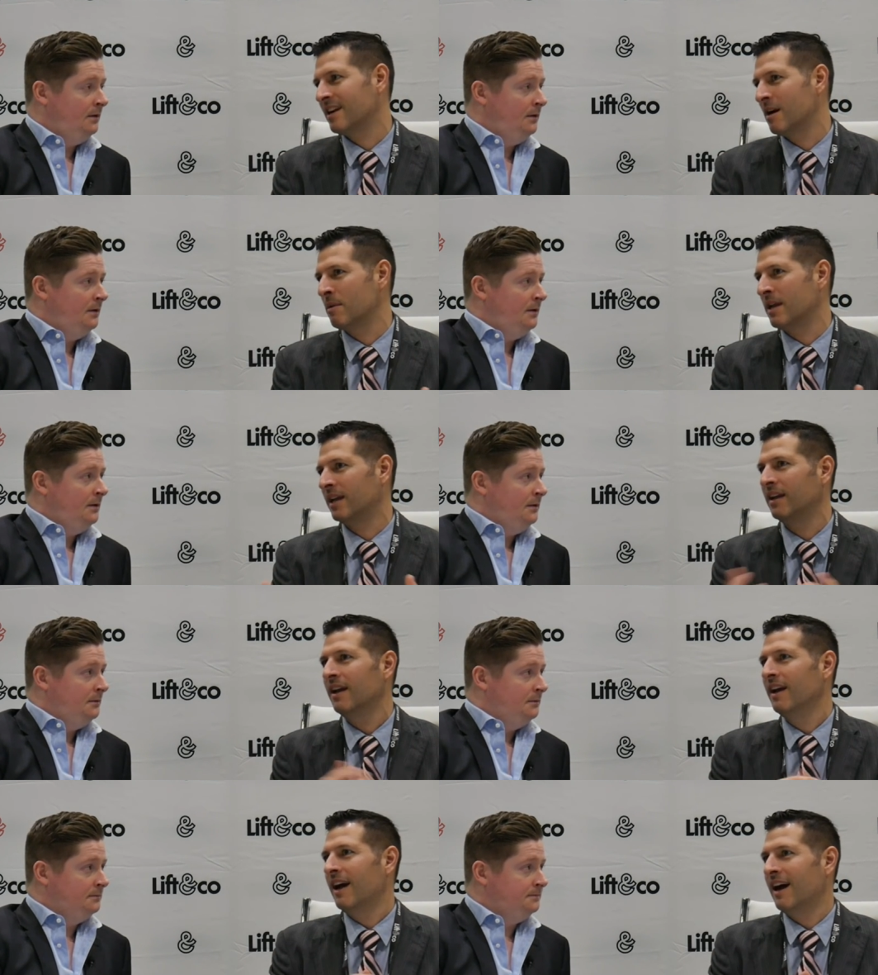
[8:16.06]
Speaker 1: coming
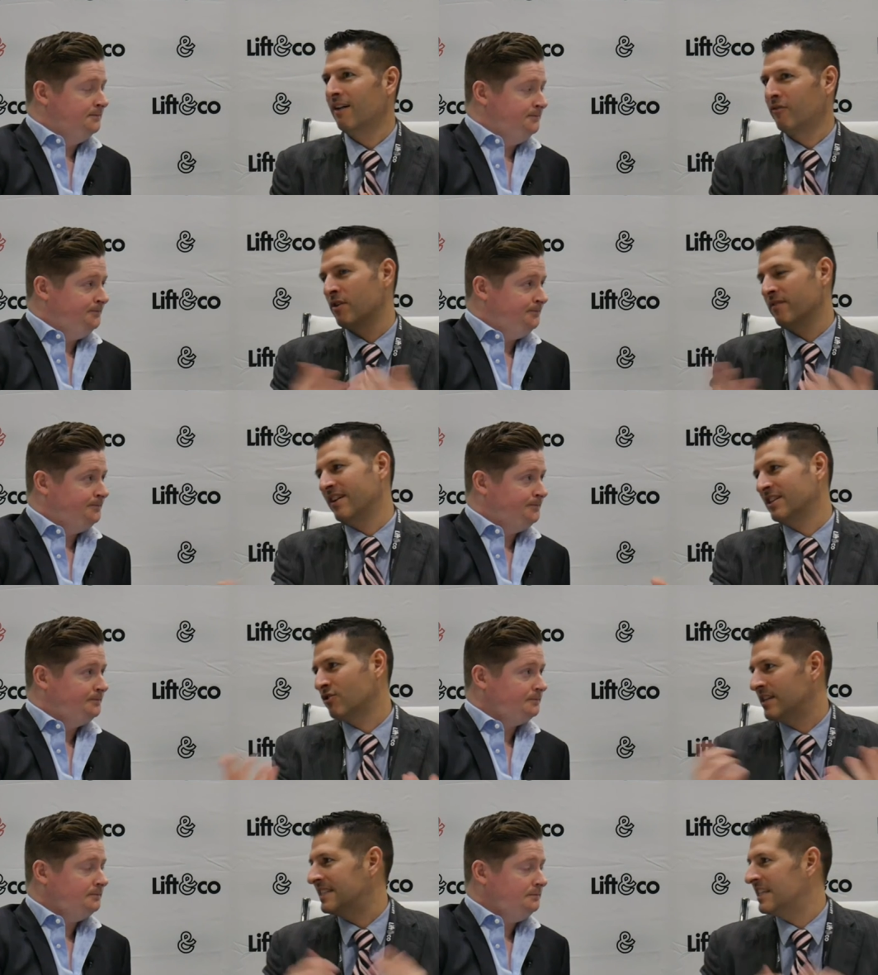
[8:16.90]
uh, for an
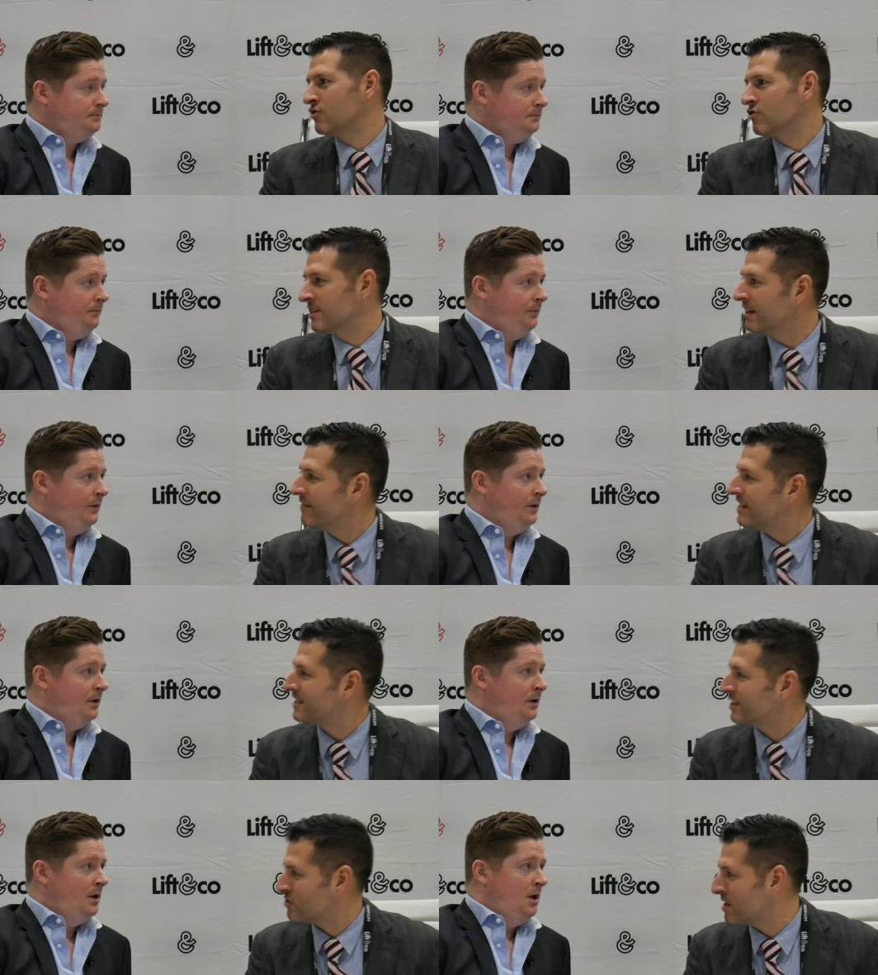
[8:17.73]
investor that's interested in
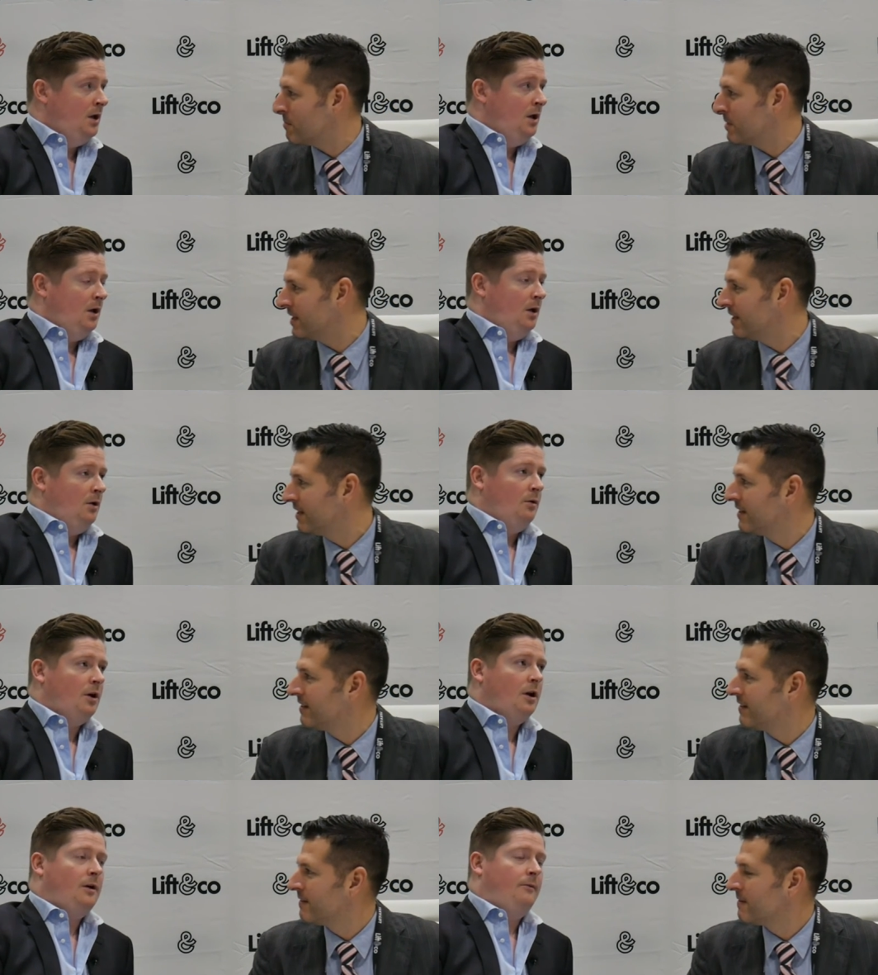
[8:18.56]
investing in your company?
Speaker 2: We've
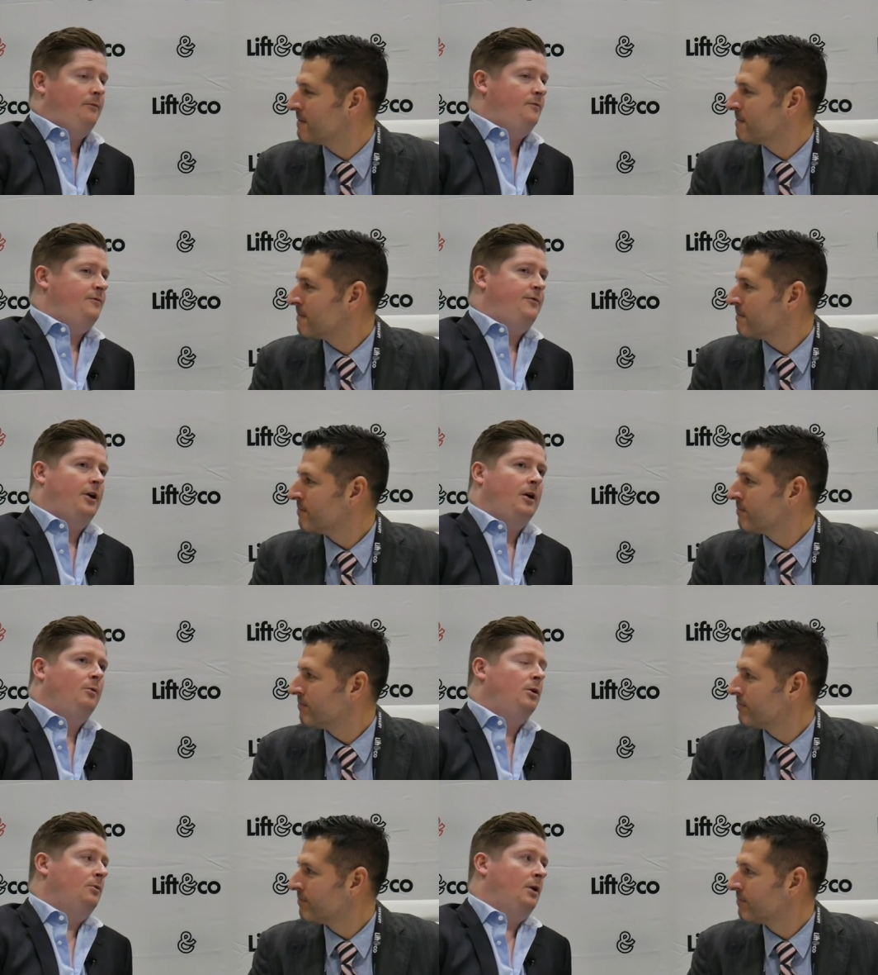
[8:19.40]
got a
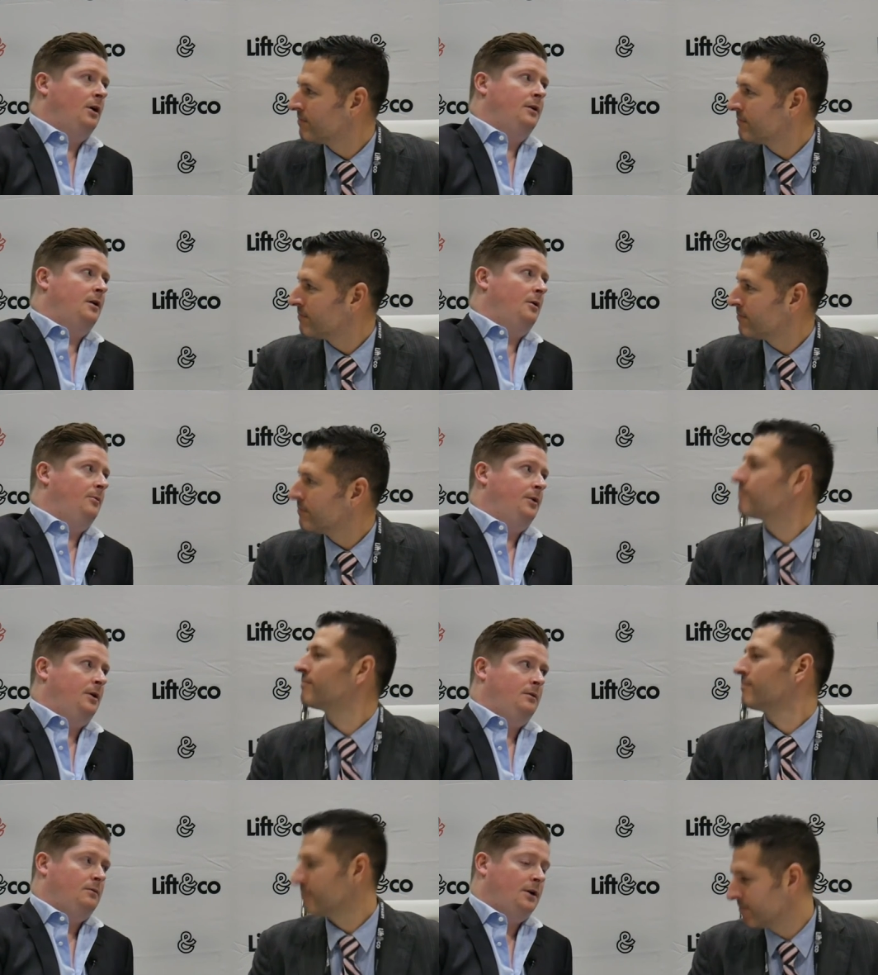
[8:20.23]
very well-rounded
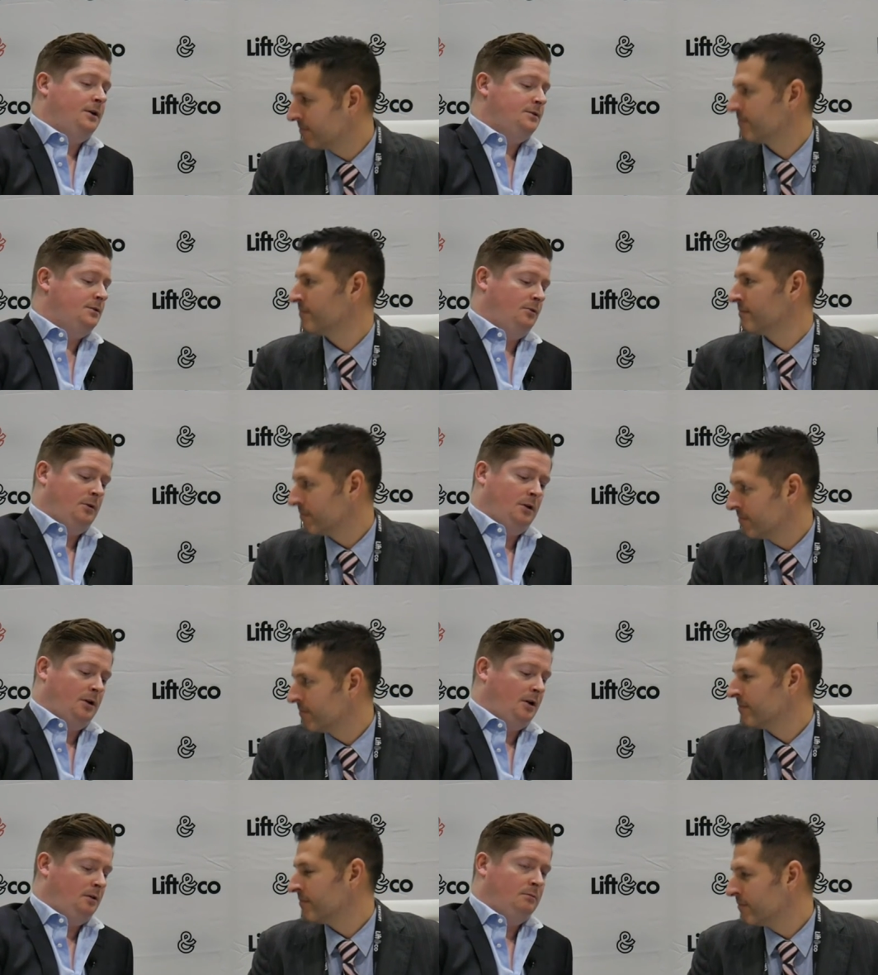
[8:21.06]
company, right? So we're
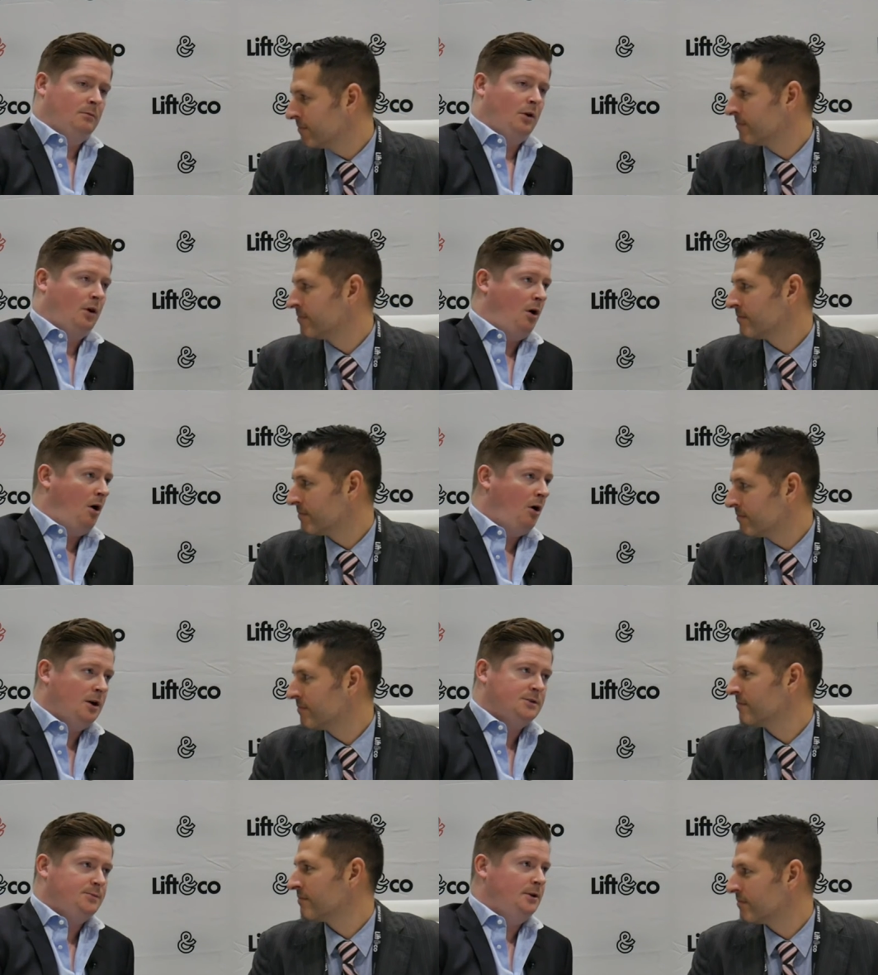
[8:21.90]
looking you know,
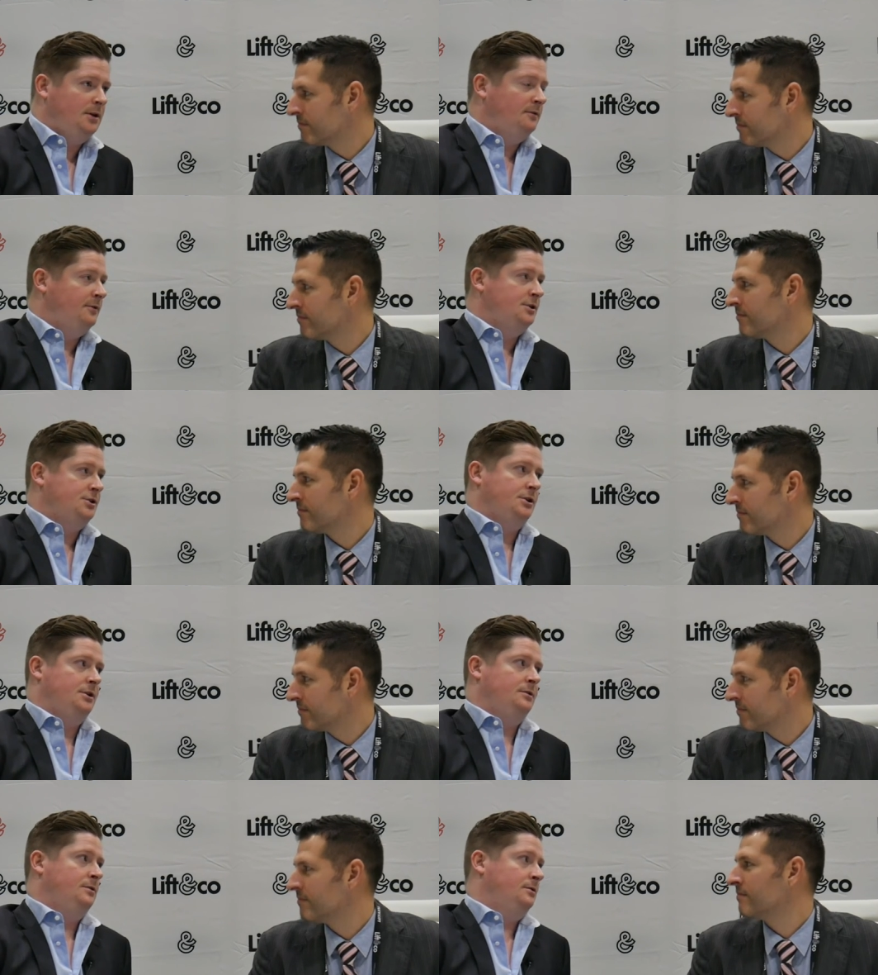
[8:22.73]
RSP
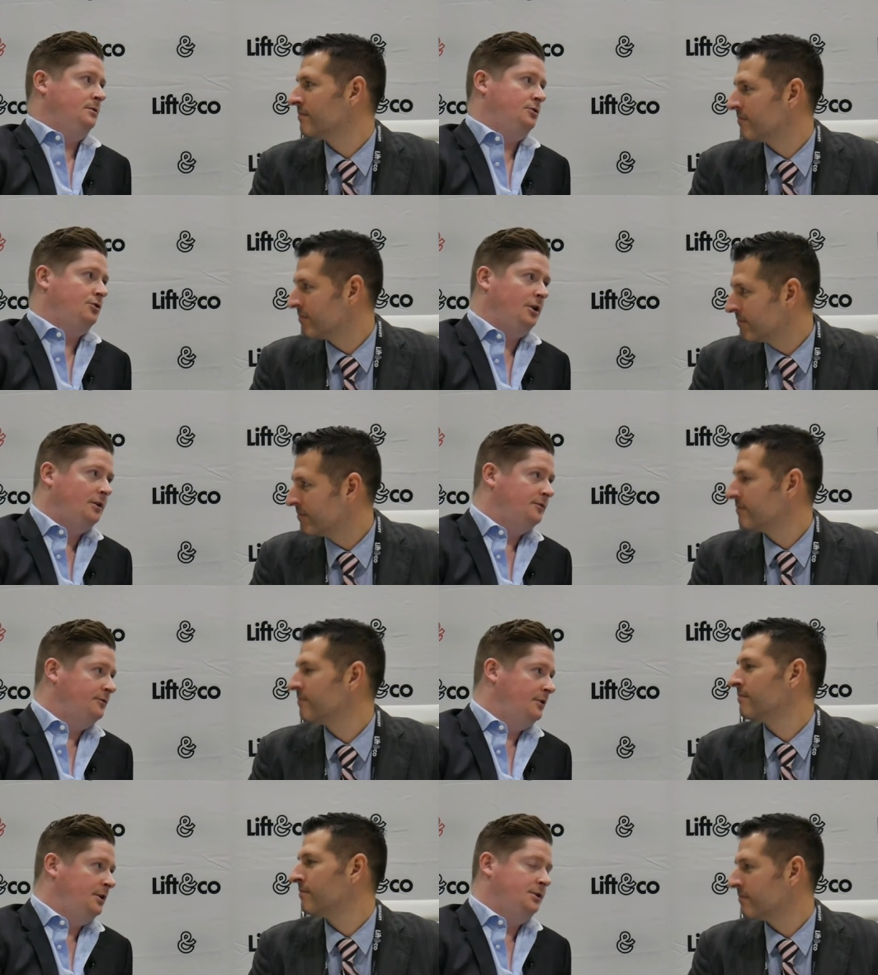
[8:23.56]
division,
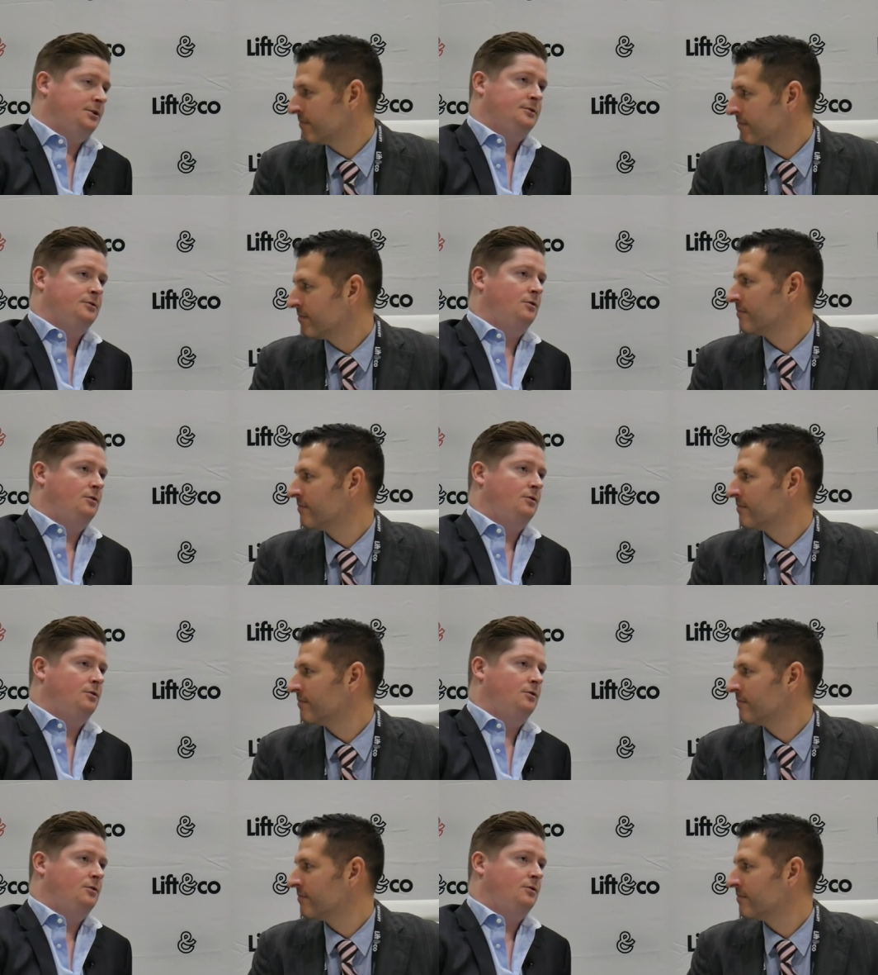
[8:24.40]
transfer agents,